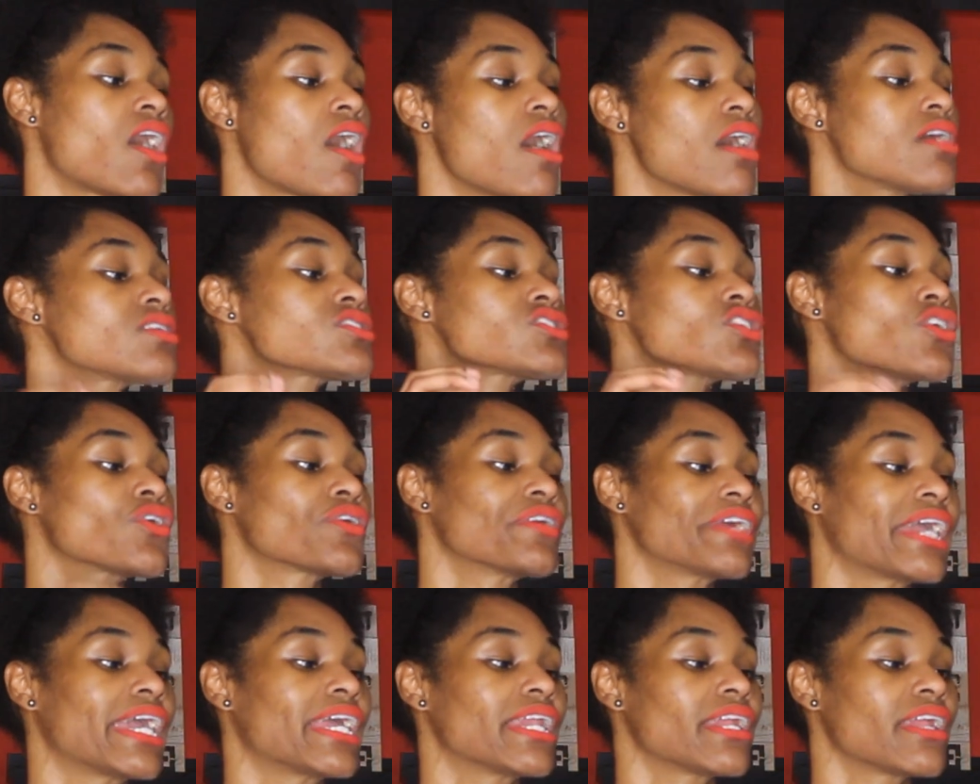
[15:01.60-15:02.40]
also
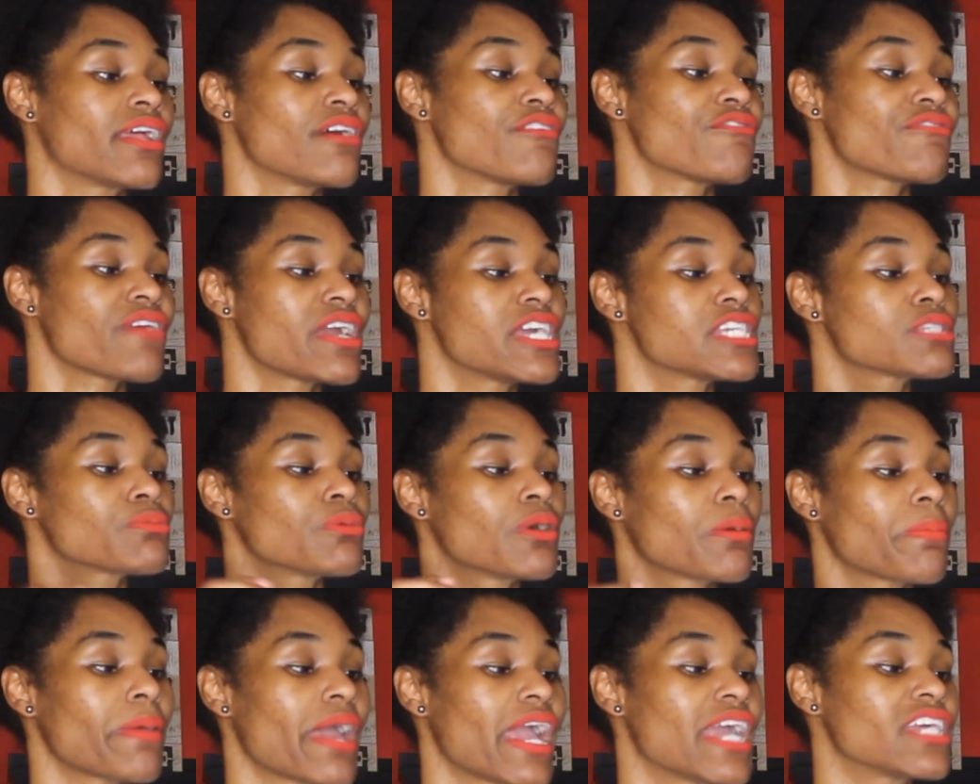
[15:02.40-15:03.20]
created a
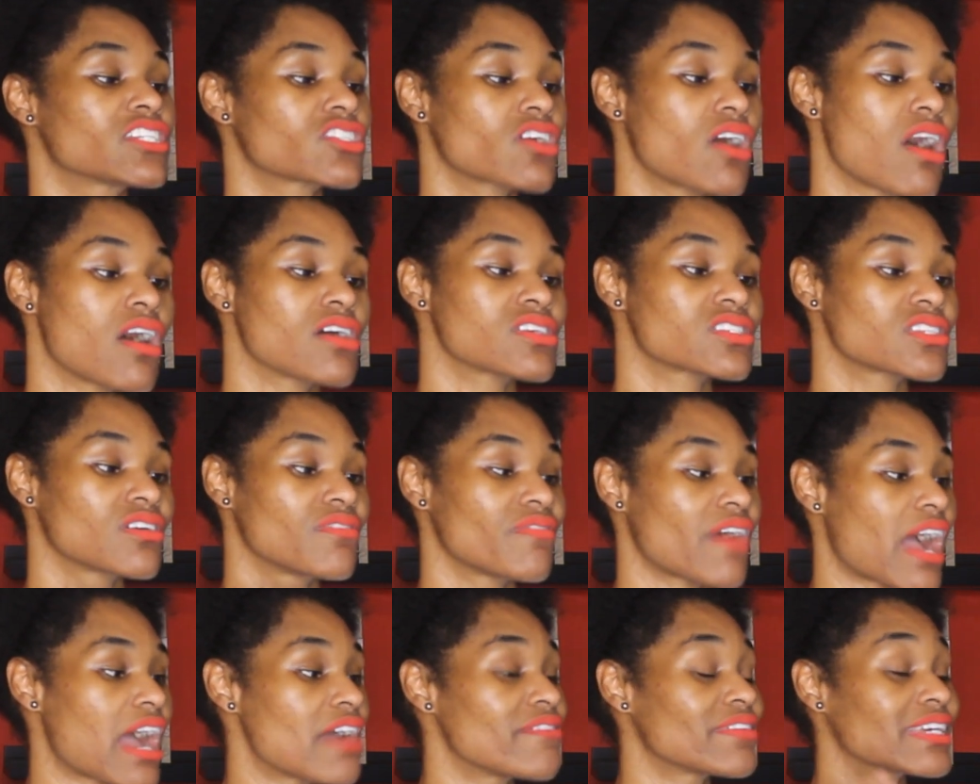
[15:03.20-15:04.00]
Facebook page called
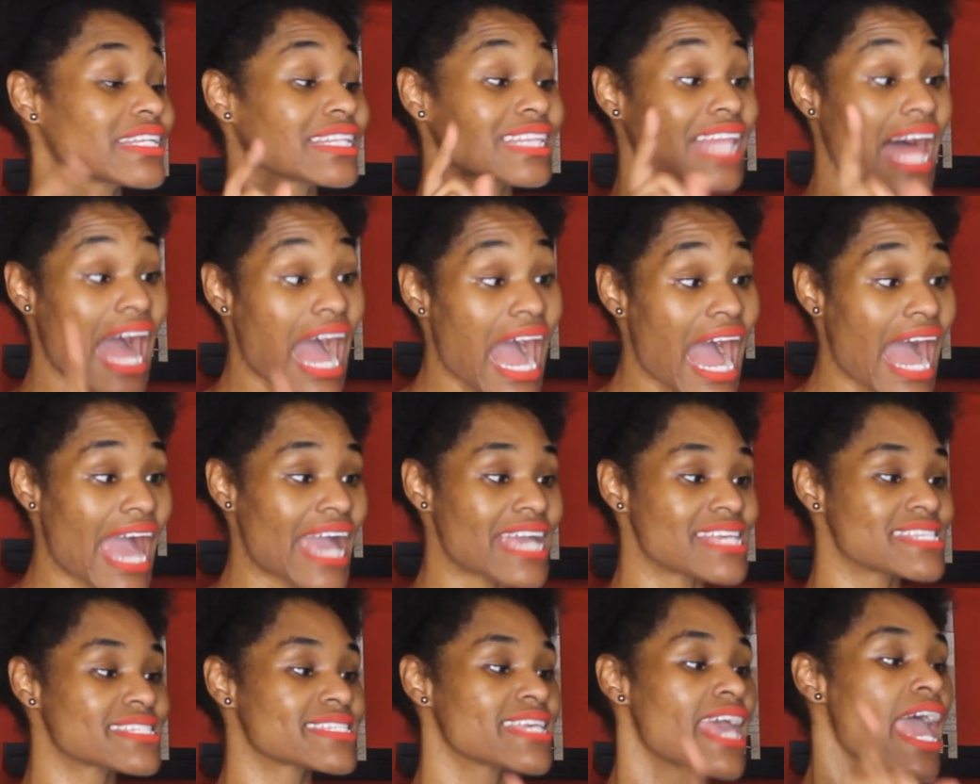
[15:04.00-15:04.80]
Surviving
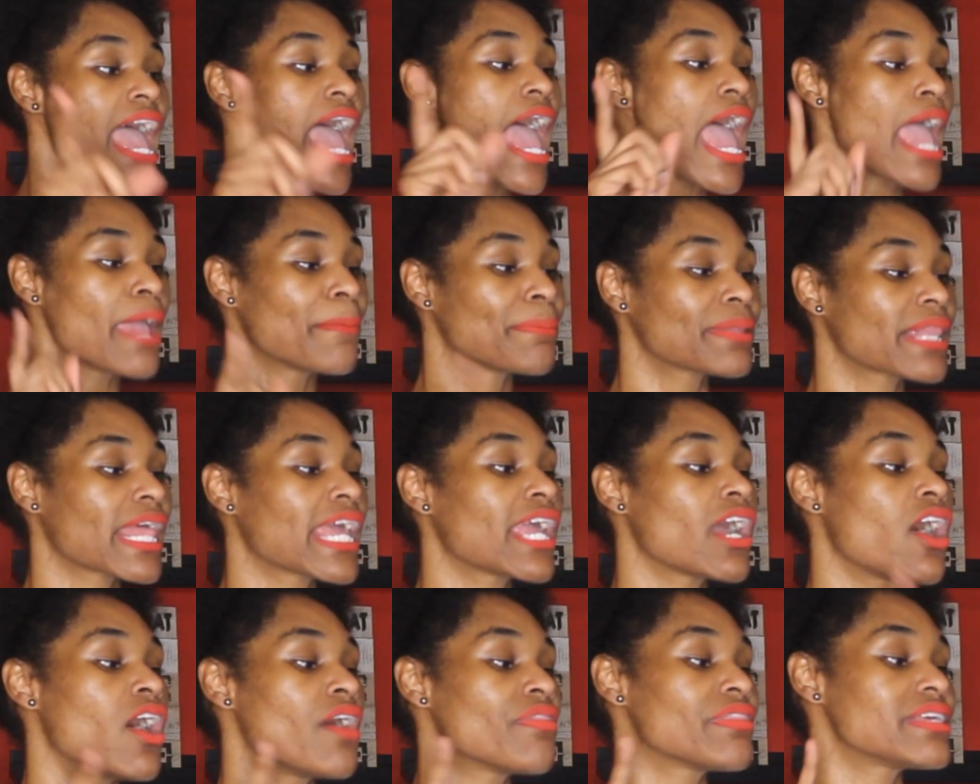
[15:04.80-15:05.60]
Lies, a
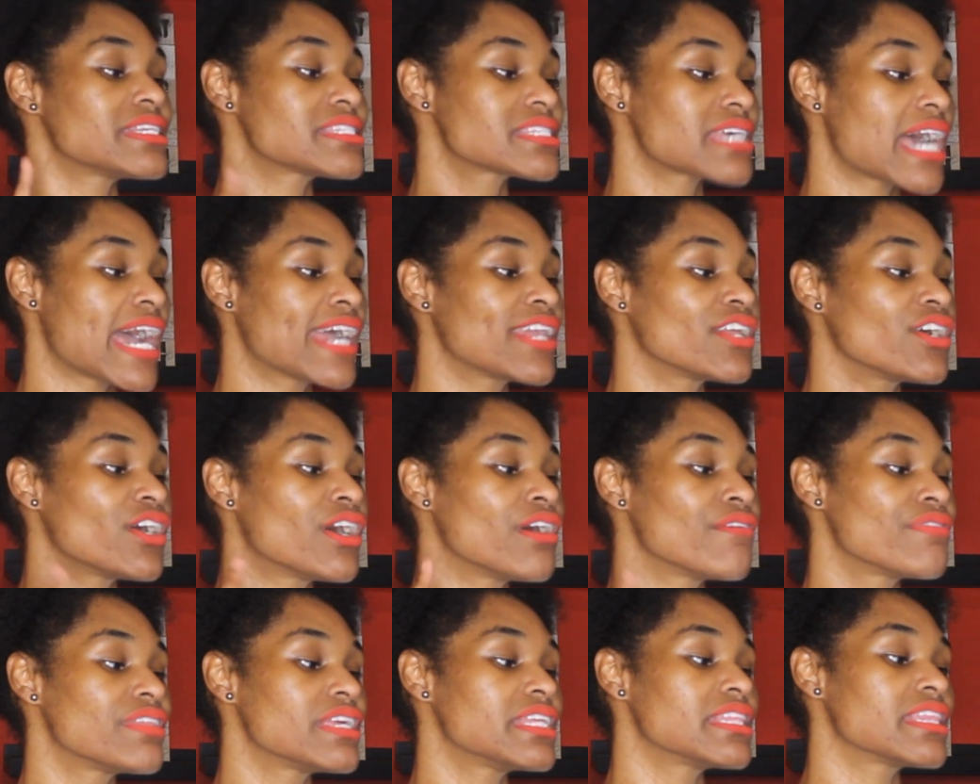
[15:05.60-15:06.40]
play on the title
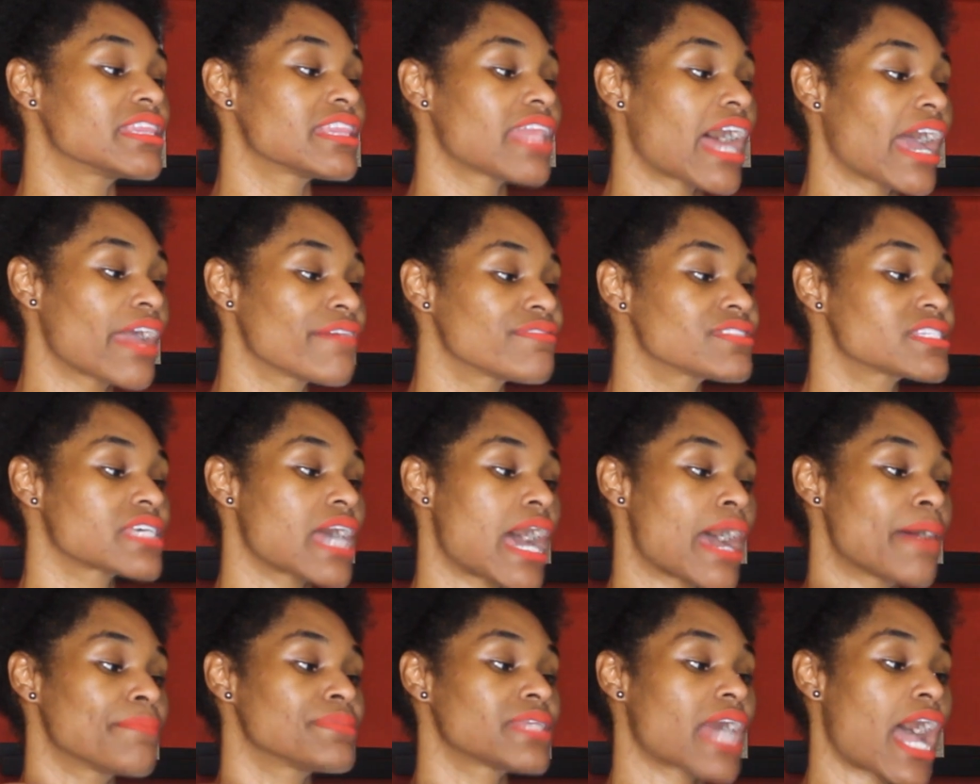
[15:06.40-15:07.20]
of the
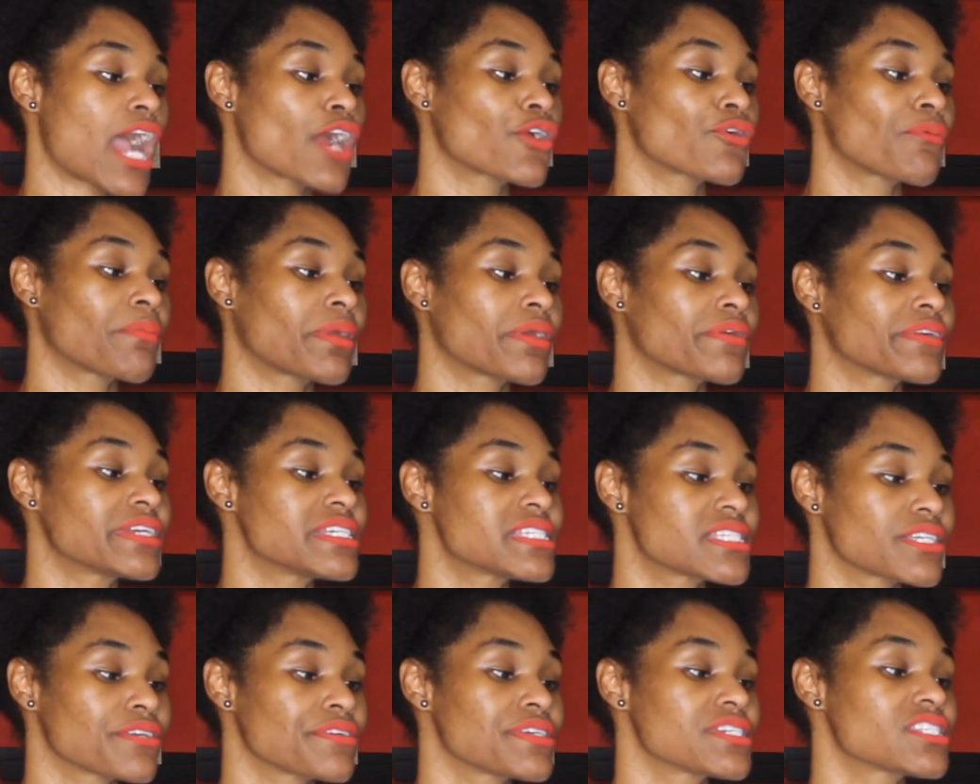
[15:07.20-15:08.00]
Lifetime documentary
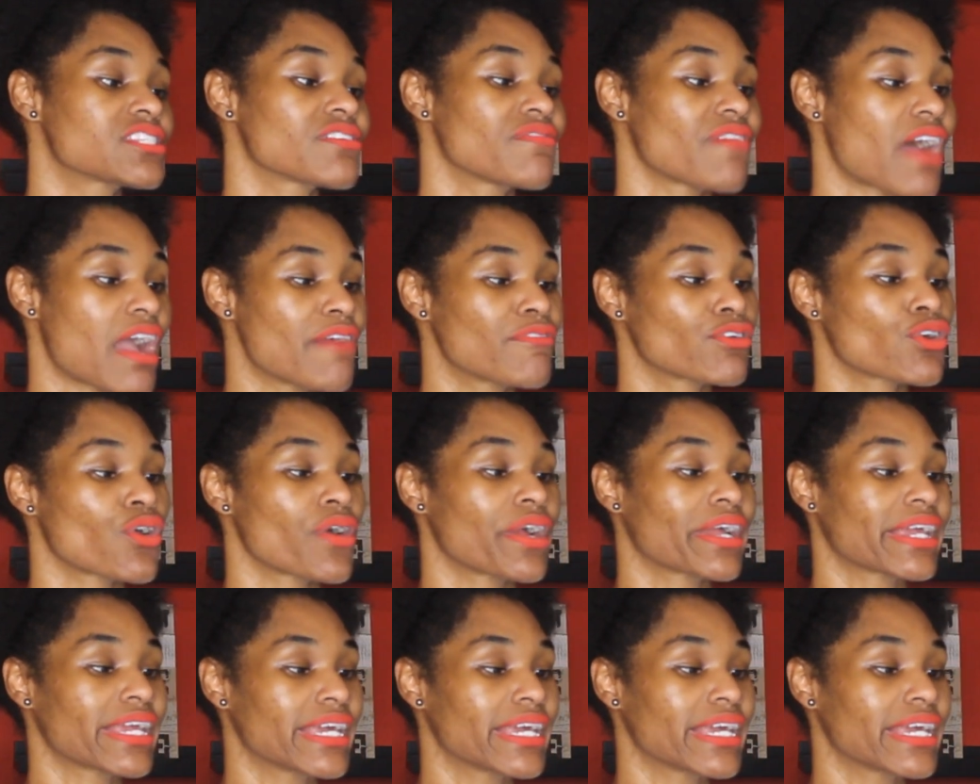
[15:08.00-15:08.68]
series Surviving R.